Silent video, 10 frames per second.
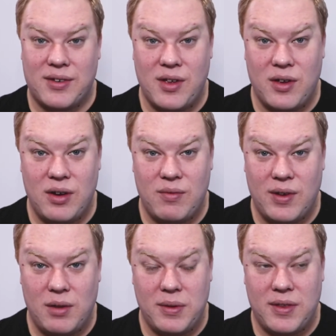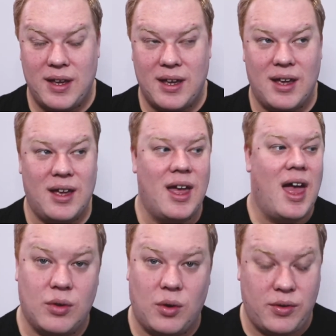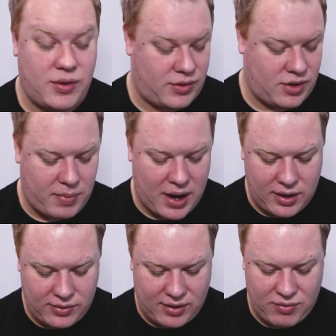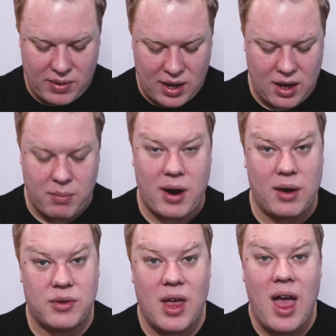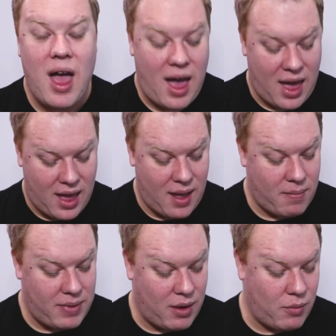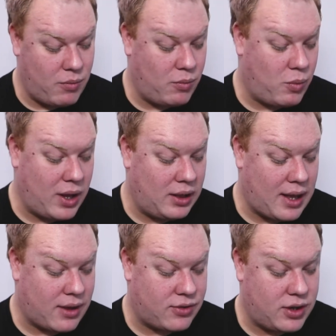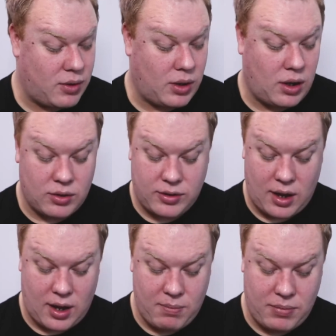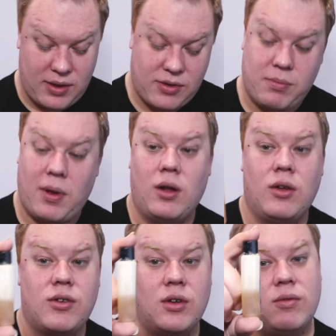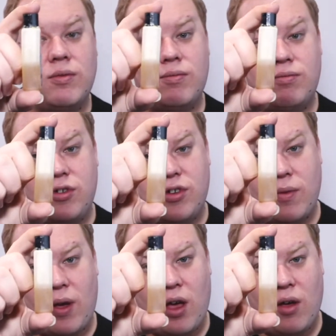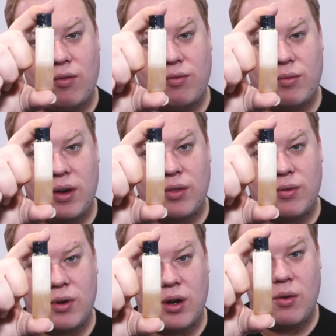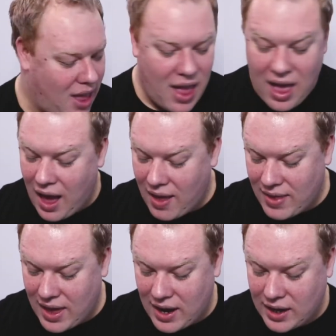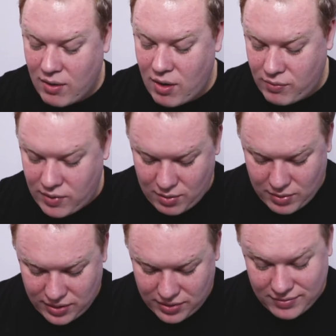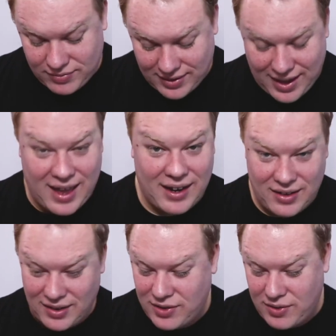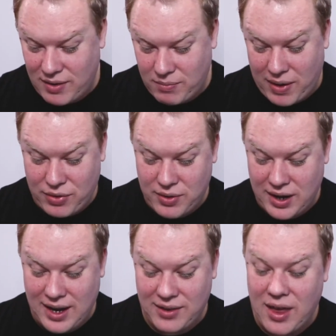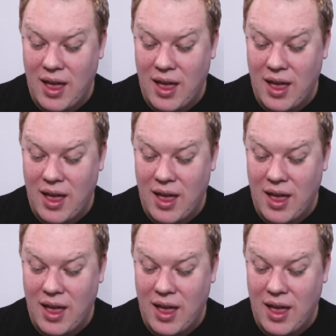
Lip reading: on in film and theatre, all sorts of stuff, but I use it for my eyebrows. It will last you a long time. This bottle's sort of just over halfway through, and then I go over it with, again, this has had about 3 years.